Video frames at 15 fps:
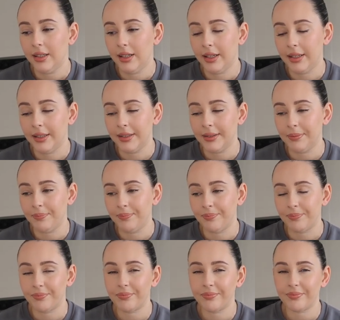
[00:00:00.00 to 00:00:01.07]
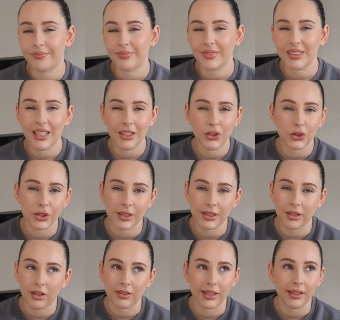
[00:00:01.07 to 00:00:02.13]
and just
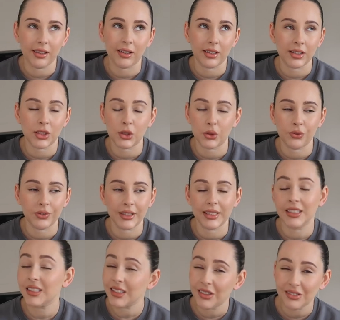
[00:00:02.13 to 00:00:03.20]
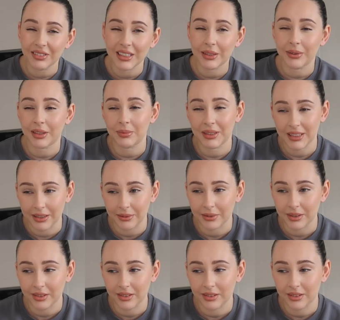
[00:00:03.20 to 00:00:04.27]
all that kind of stuff that you don't really want to be
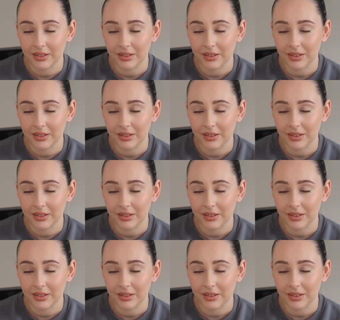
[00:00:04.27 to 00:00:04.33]
doing